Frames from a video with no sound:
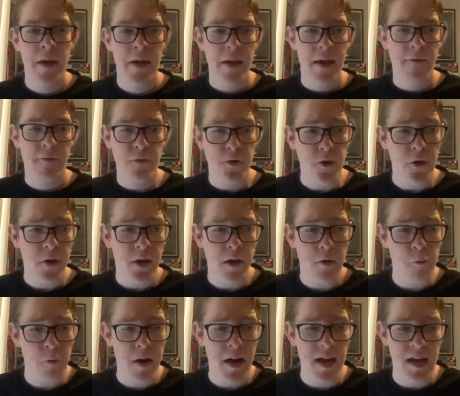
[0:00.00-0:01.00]
If you
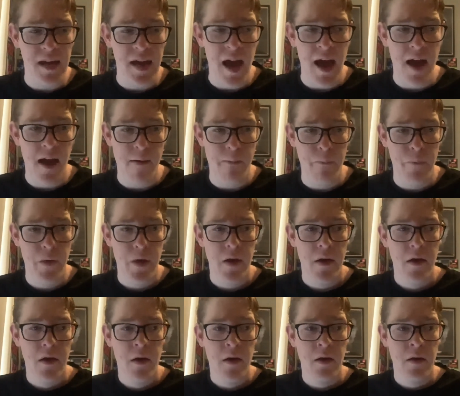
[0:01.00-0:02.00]
can win a game
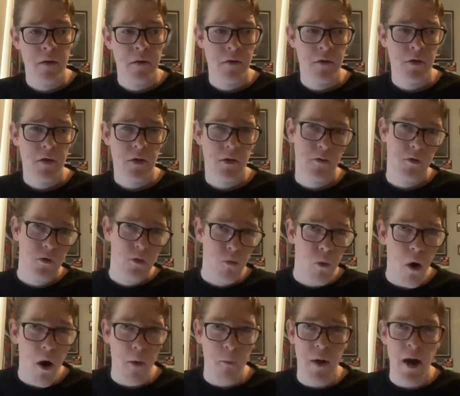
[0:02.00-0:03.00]

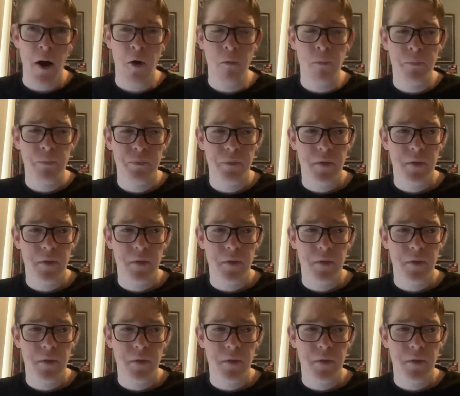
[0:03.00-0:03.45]
quite well